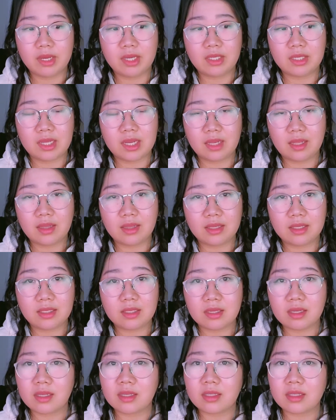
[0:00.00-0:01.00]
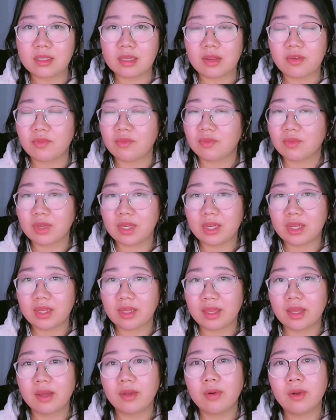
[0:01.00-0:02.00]
by taking this test and
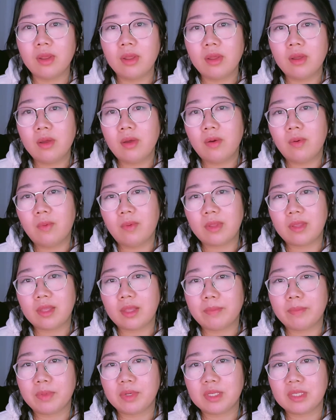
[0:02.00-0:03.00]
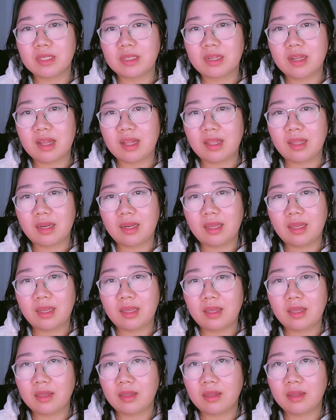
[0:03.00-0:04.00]
reading out what that
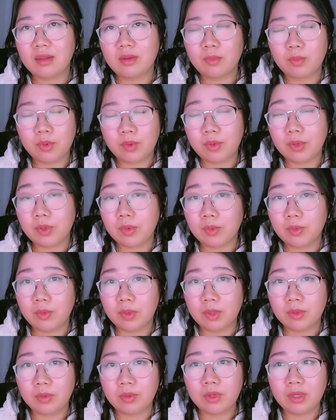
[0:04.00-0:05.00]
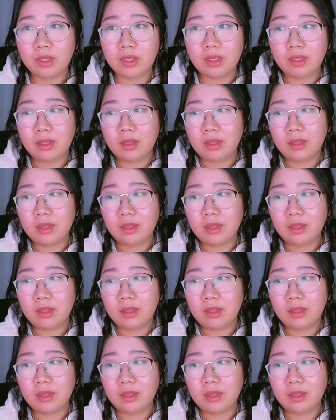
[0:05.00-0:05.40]
personality, quote unquote,